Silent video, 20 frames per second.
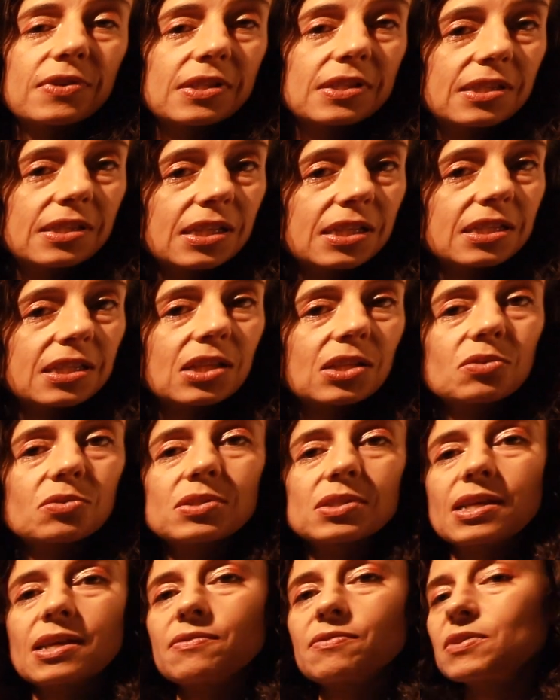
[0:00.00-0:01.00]
16 or
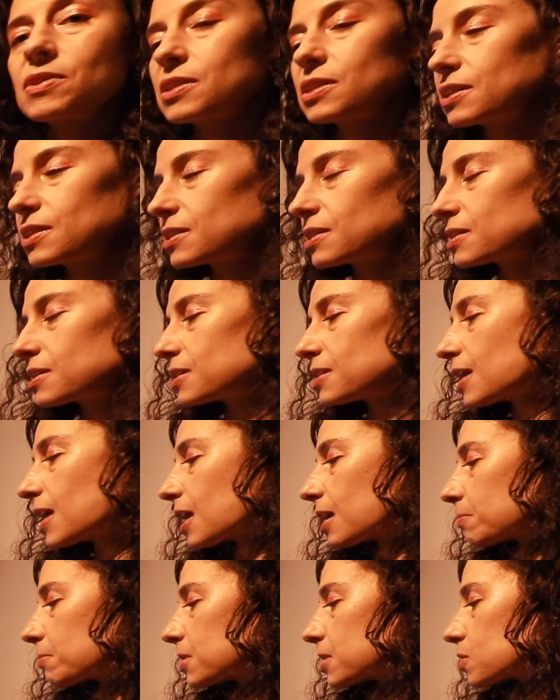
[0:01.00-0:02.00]
17
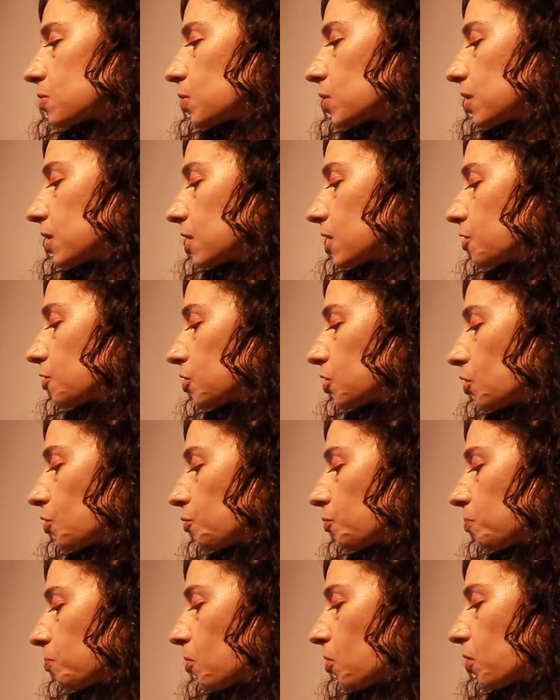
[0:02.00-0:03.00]
segments with a
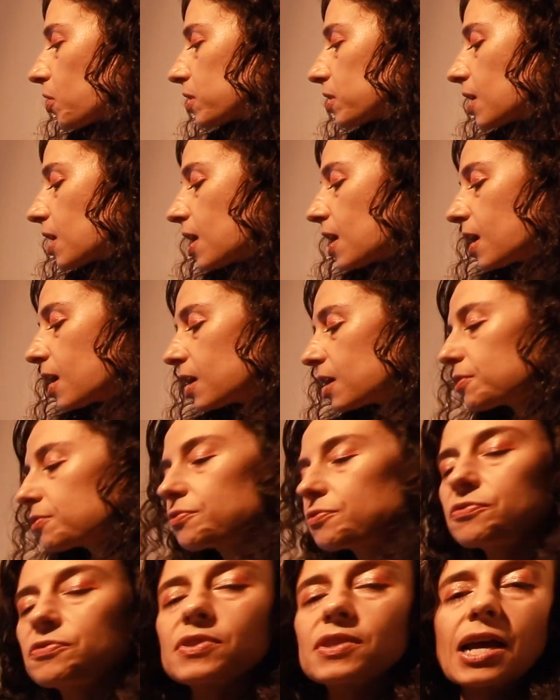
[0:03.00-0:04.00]
cutoff point
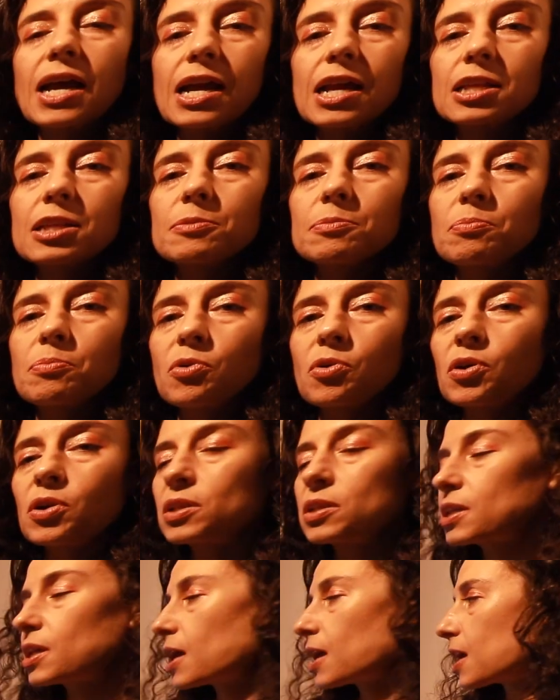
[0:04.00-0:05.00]
of
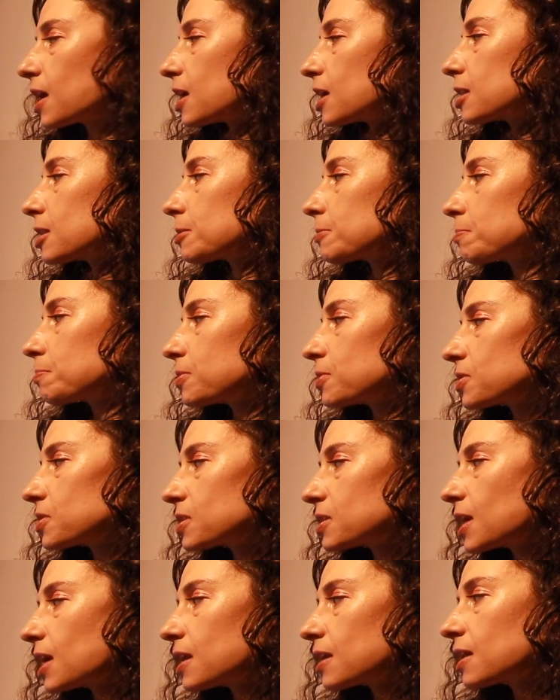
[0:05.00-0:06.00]

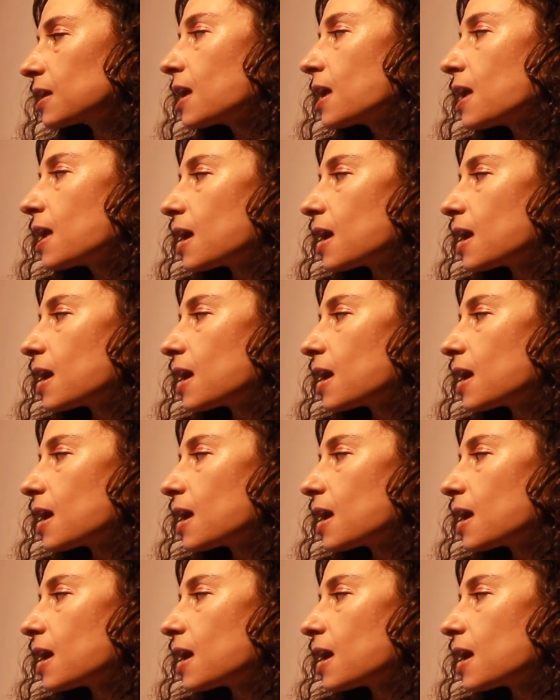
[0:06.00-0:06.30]
9.8%,